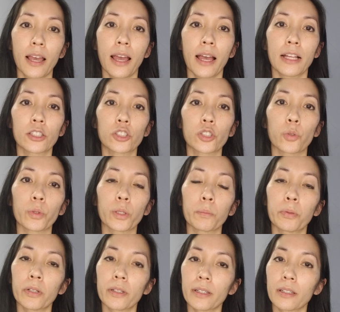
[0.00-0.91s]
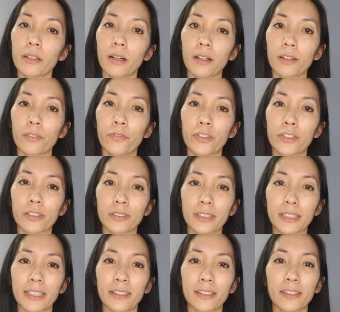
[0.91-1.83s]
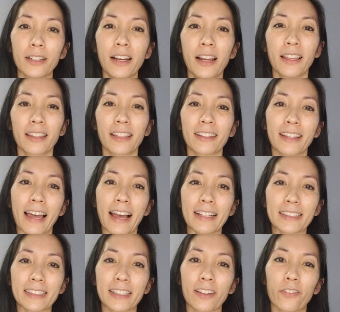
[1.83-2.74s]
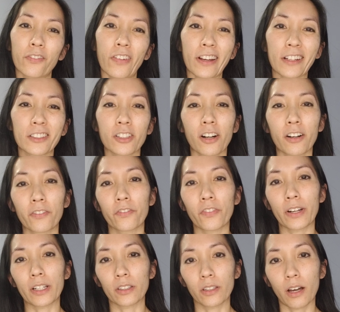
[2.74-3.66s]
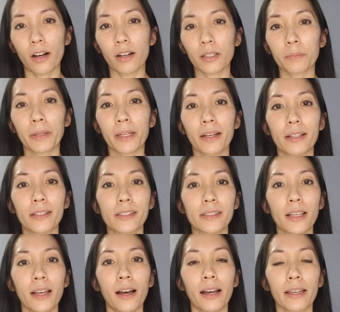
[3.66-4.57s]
And so when you put in an artificial tear, the lasting effects aren't very long because,